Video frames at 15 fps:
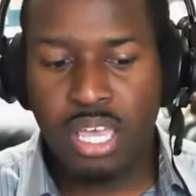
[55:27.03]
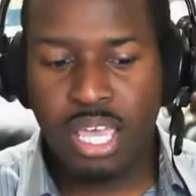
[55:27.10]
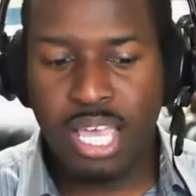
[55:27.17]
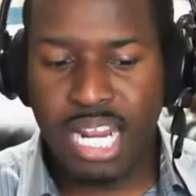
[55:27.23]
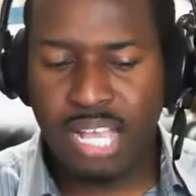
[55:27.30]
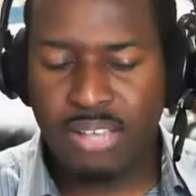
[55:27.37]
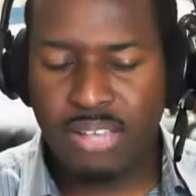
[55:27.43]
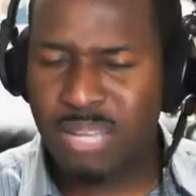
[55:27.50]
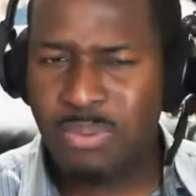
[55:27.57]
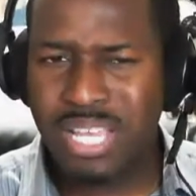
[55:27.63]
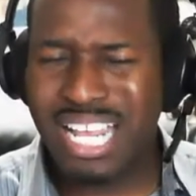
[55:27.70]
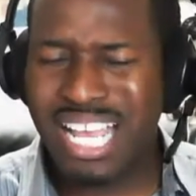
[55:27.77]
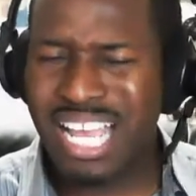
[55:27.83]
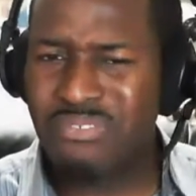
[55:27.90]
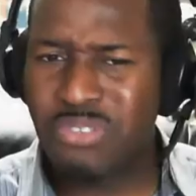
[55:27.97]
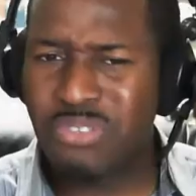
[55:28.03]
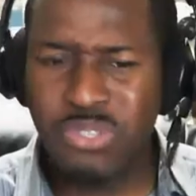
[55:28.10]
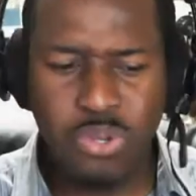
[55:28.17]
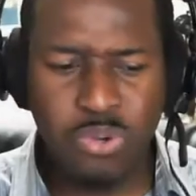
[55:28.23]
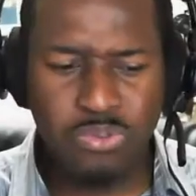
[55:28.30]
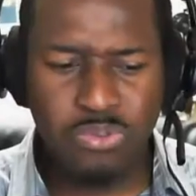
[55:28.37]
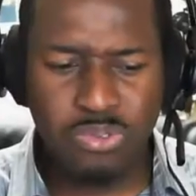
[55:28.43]
And I was like, wait, I have the
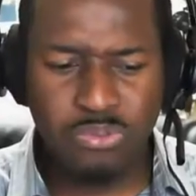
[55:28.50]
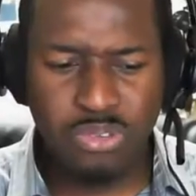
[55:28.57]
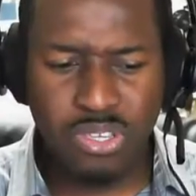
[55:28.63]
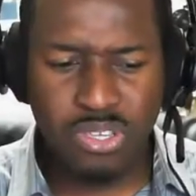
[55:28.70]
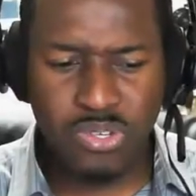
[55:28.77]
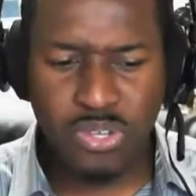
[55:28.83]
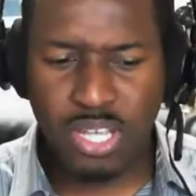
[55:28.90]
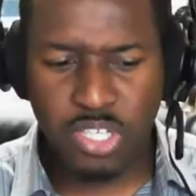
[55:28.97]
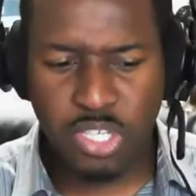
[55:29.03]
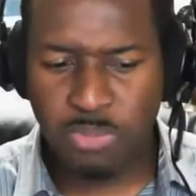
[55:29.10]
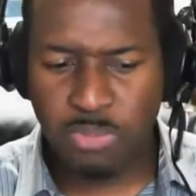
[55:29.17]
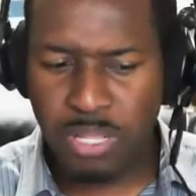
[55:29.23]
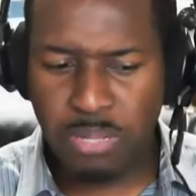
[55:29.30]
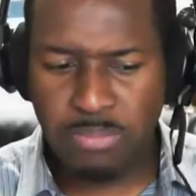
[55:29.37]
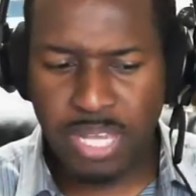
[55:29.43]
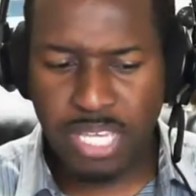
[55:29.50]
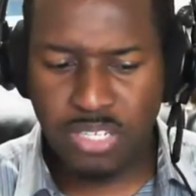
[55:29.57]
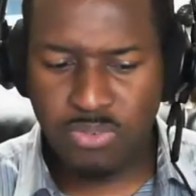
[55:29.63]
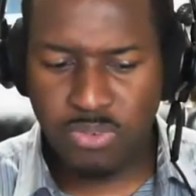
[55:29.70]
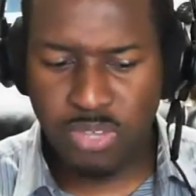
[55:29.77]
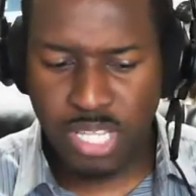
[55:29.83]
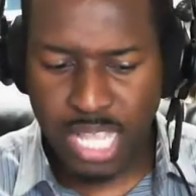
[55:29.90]
Note 3. So I just split my
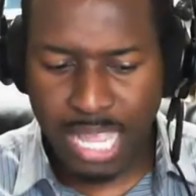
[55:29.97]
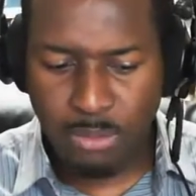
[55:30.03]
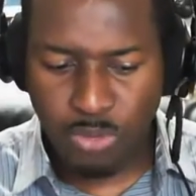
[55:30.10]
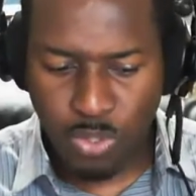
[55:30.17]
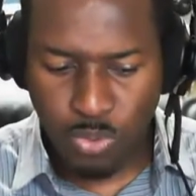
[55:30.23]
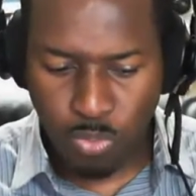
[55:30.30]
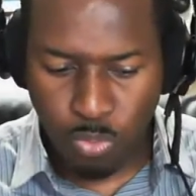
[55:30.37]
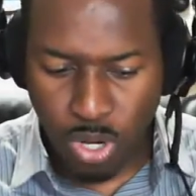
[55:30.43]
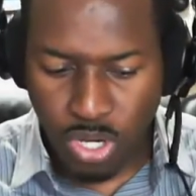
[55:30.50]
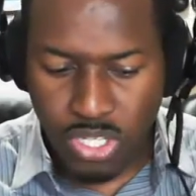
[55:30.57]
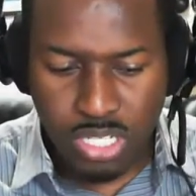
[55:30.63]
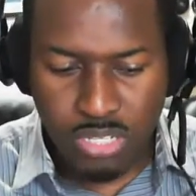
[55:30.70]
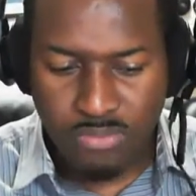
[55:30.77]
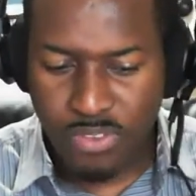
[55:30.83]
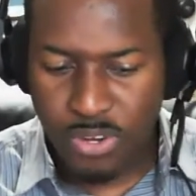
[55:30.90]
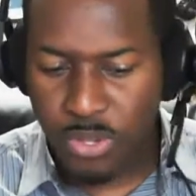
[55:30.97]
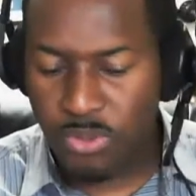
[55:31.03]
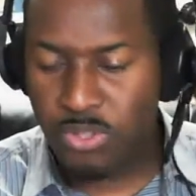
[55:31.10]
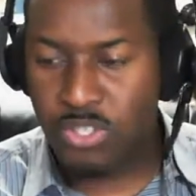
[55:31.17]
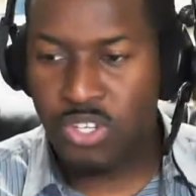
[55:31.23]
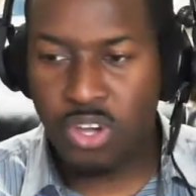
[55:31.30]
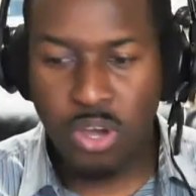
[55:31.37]
screen. I was watching the video
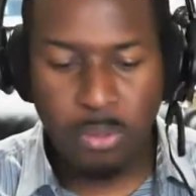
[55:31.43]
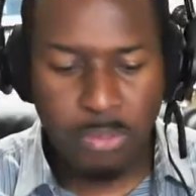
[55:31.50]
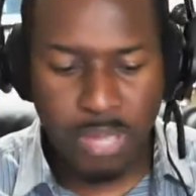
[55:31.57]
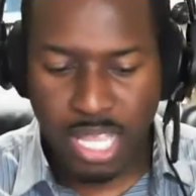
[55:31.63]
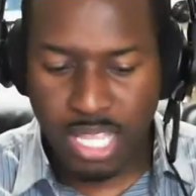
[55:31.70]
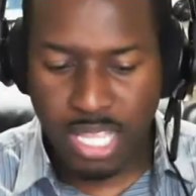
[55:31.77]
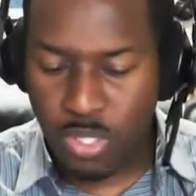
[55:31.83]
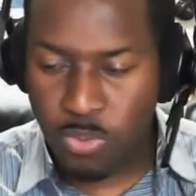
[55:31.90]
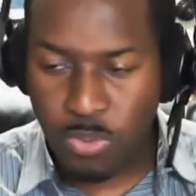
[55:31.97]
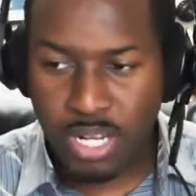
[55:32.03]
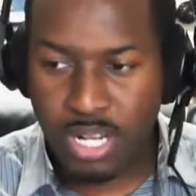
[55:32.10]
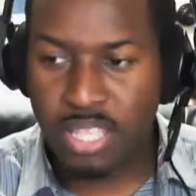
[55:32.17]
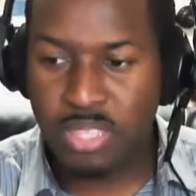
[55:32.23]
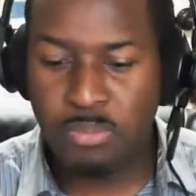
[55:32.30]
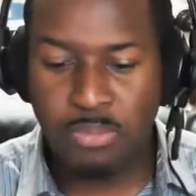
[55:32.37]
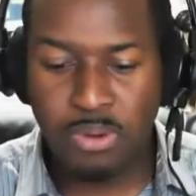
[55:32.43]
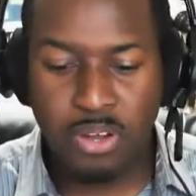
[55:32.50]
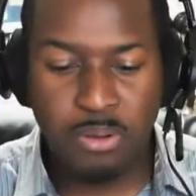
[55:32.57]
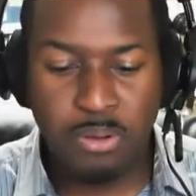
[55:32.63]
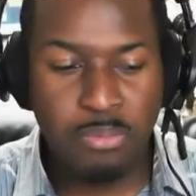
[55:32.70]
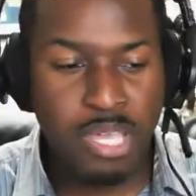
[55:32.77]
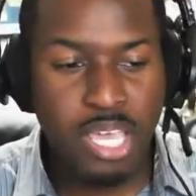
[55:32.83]
on the top and tweeting at the
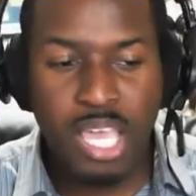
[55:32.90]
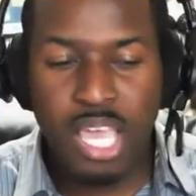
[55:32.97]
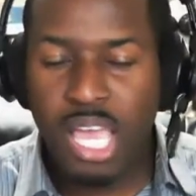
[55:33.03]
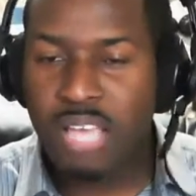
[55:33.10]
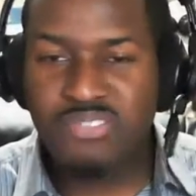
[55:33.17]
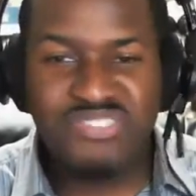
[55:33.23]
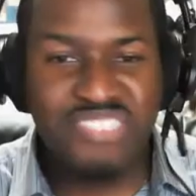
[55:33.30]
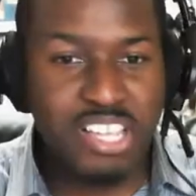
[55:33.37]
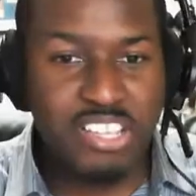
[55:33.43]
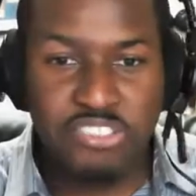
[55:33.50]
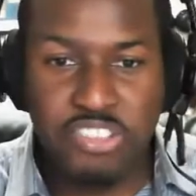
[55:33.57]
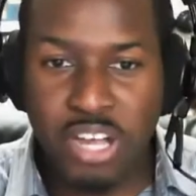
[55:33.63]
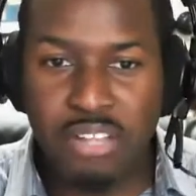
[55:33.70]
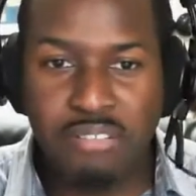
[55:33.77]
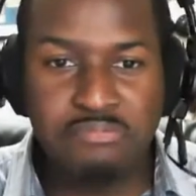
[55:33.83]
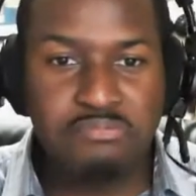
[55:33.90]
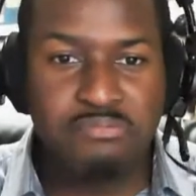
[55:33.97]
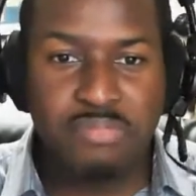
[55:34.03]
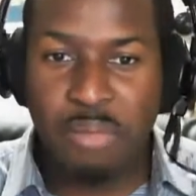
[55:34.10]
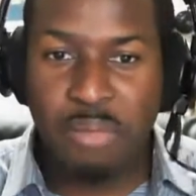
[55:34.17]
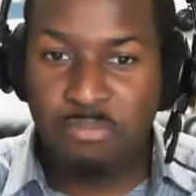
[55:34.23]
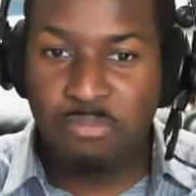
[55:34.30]
bottom. It's like, done.
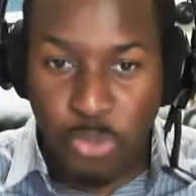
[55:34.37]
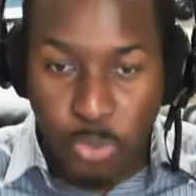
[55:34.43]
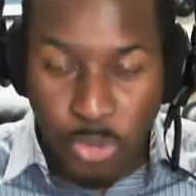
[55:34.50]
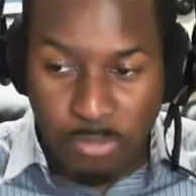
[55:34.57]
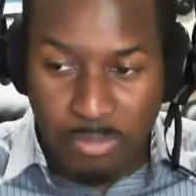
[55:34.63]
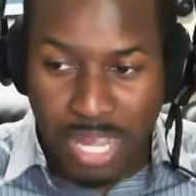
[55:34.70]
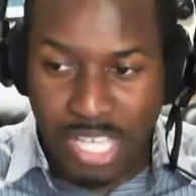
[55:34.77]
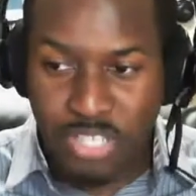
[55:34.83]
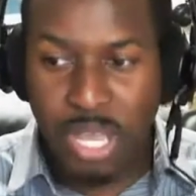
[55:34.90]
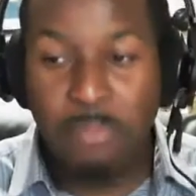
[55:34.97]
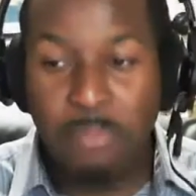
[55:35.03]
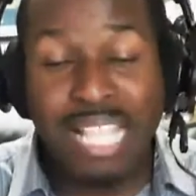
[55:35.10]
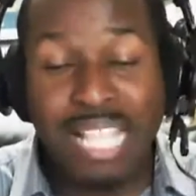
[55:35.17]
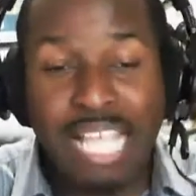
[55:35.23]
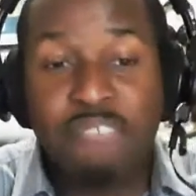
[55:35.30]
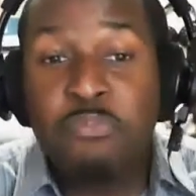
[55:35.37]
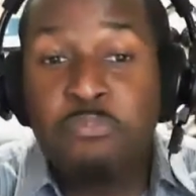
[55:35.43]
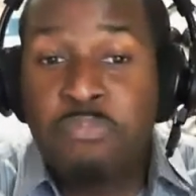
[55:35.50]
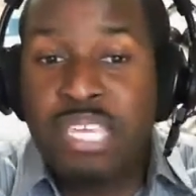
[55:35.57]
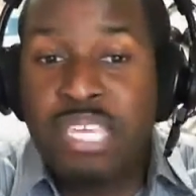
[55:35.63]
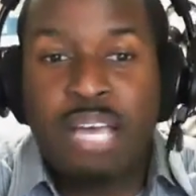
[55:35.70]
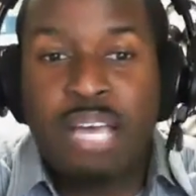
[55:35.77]
I'm doing my job. I mean, like, for
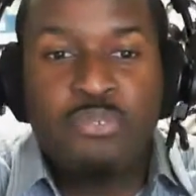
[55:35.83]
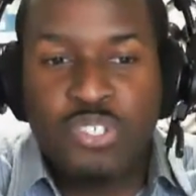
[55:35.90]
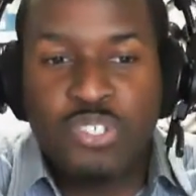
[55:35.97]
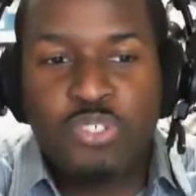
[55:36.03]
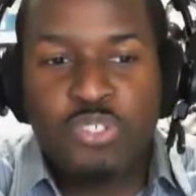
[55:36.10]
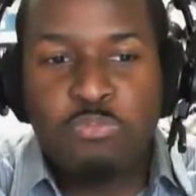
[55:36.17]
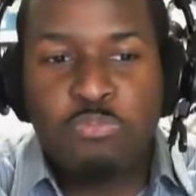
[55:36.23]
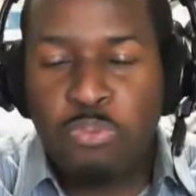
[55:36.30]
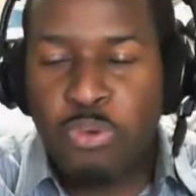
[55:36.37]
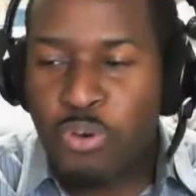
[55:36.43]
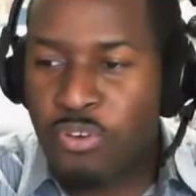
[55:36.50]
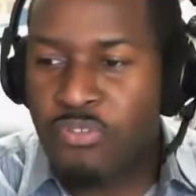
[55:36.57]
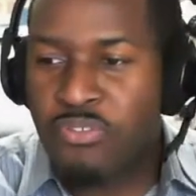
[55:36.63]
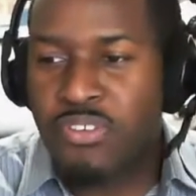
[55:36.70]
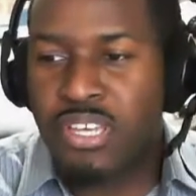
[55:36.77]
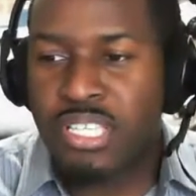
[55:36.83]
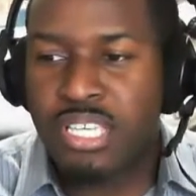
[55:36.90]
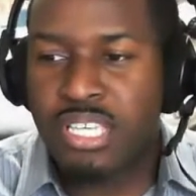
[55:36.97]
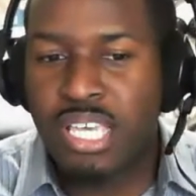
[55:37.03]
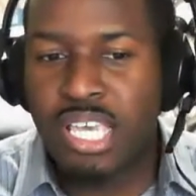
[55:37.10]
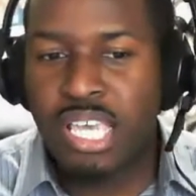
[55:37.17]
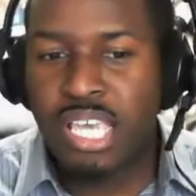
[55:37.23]
me, that was just
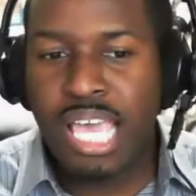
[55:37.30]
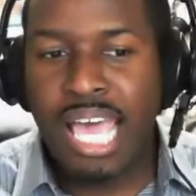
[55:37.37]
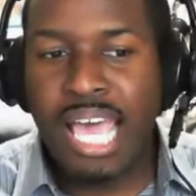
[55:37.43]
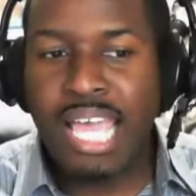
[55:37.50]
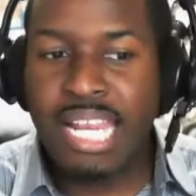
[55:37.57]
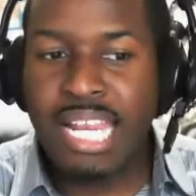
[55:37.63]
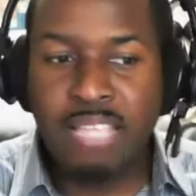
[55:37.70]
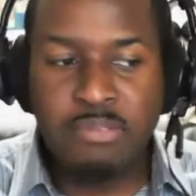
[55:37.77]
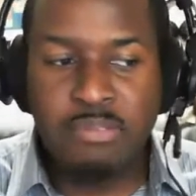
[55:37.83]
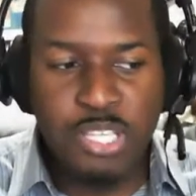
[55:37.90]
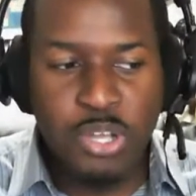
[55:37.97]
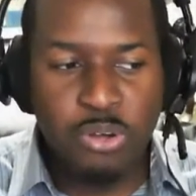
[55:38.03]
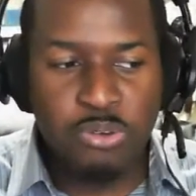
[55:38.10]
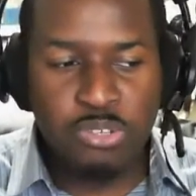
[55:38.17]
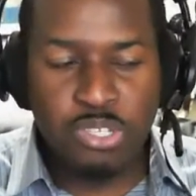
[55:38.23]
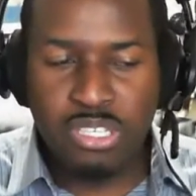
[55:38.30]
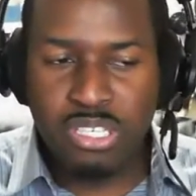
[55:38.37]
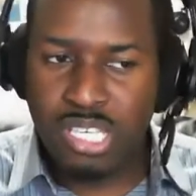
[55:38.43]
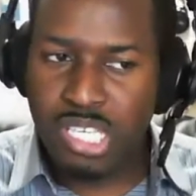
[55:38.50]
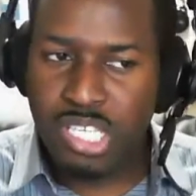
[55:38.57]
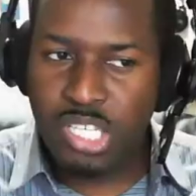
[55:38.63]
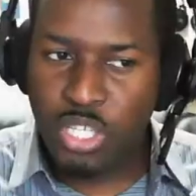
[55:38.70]
perfect. And
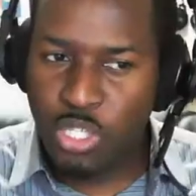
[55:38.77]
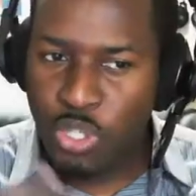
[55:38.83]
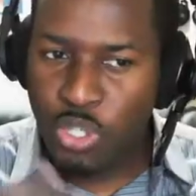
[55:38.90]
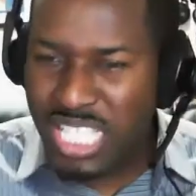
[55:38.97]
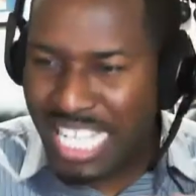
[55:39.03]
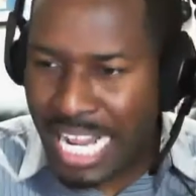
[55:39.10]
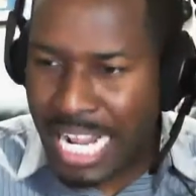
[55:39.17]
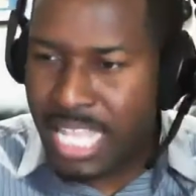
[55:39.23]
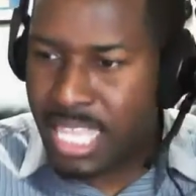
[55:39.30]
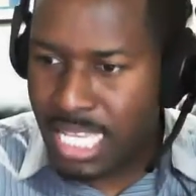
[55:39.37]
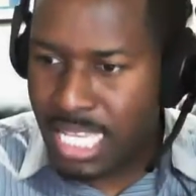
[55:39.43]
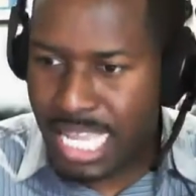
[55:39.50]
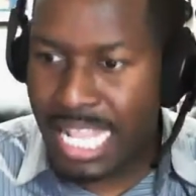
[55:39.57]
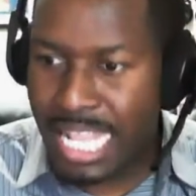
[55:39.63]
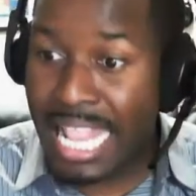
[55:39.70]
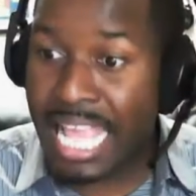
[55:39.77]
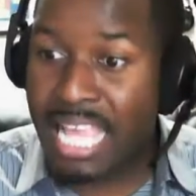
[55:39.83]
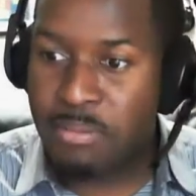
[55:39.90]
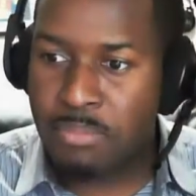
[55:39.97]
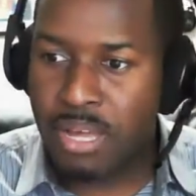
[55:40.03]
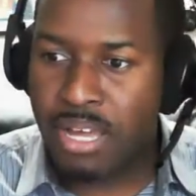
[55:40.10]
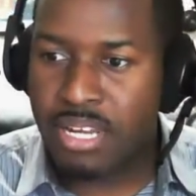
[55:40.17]
those are the kind of things I
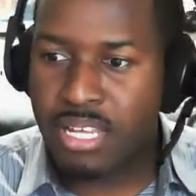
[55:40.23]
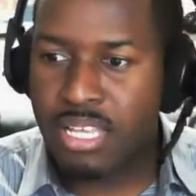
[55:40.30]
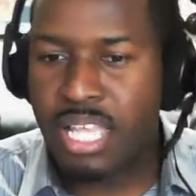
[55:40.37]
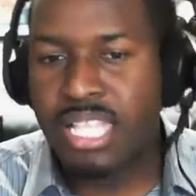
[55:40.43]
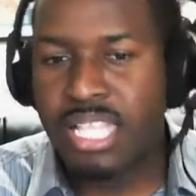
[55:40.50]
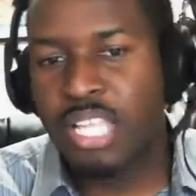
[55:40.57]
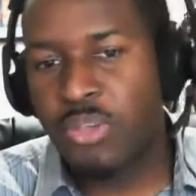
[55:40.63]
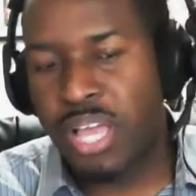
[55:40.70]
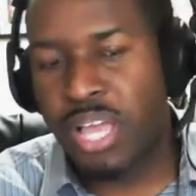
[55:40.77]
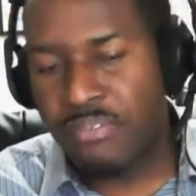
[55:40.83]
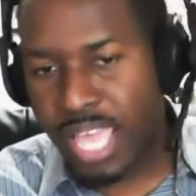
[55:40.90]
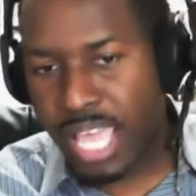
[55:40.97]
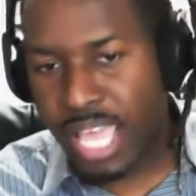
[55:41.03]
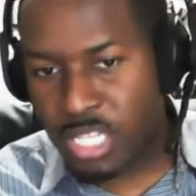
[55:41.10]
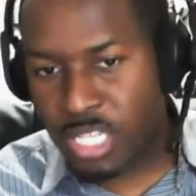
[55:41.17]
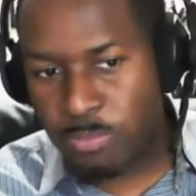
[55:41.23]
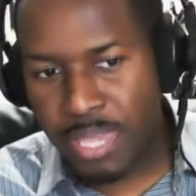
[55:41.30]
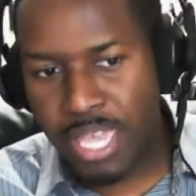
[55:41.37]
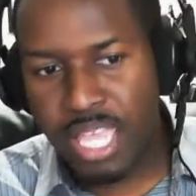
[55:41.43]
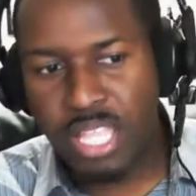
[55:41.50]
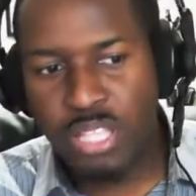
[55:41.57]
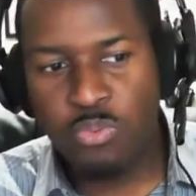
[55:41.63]
like about it. And then you have the S
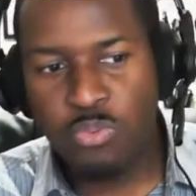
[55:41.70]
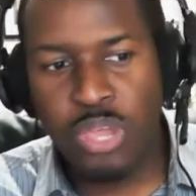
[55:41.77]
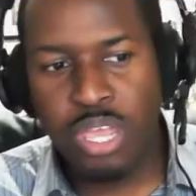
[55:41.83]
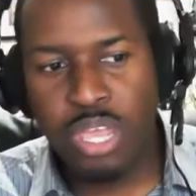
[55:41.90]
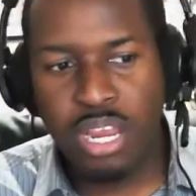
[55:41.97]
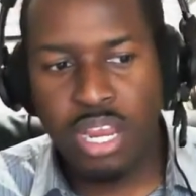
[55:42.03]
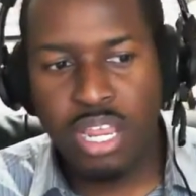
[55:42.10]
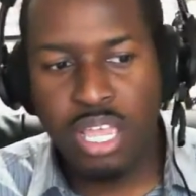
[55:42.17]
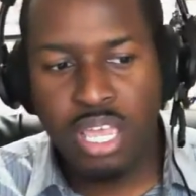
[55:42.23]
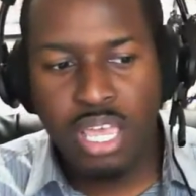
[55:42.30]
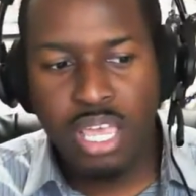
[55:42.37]
Pen, where